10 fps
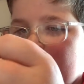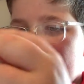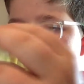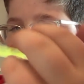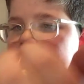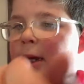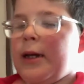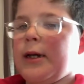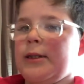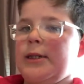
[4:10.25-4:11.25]
and then like
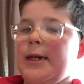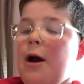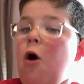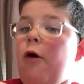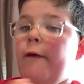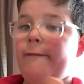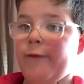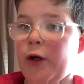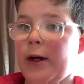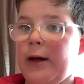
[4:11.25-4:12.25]
take it off
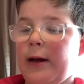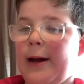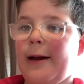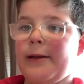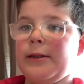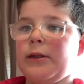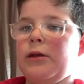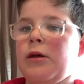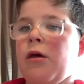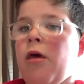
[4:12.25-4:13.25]
your ha hand
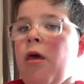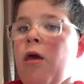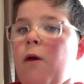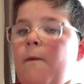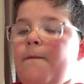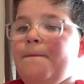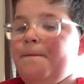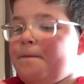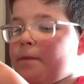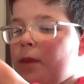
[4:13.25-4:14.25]

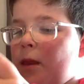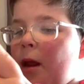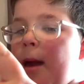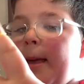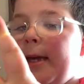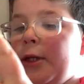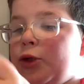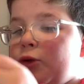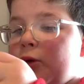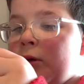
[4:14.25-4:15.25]
and then you
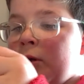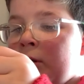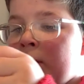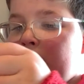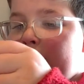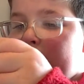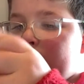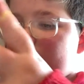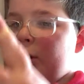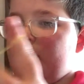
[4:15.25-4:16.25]
do I can
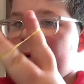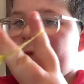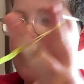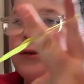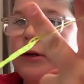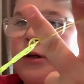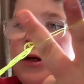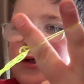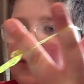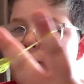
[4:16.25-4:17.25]
show you what this one
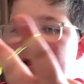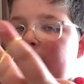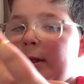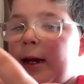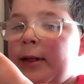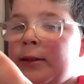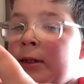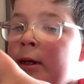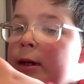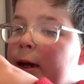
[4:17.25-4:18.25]
do it like this
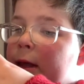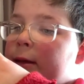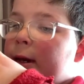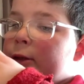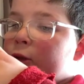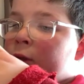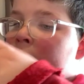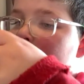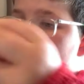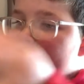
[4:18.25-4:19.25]
get the attic
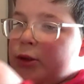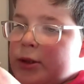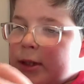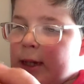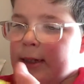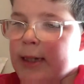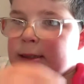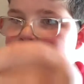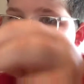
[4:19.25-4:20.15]
put on that hand